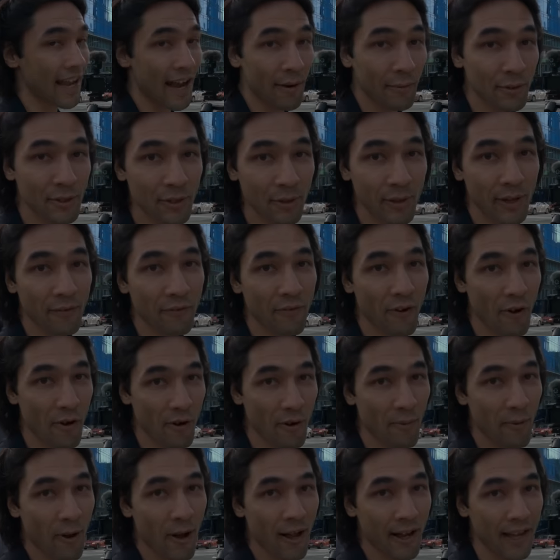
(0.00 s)
now we're doing a
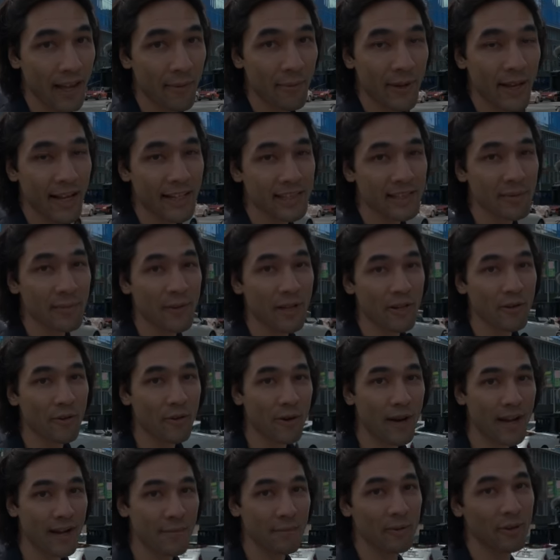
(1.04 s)
photo walk and we got some
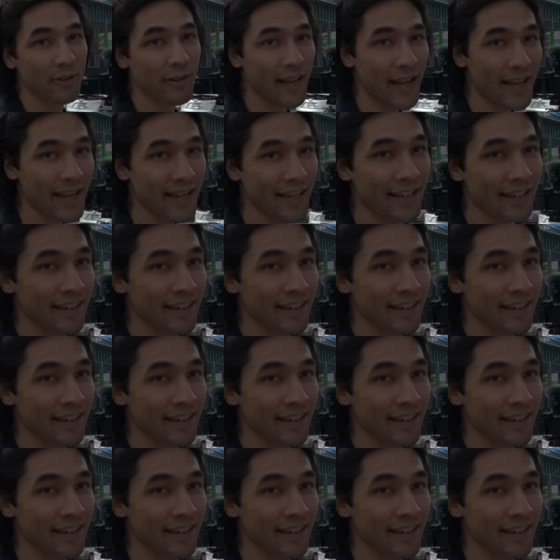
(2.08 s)
incredible light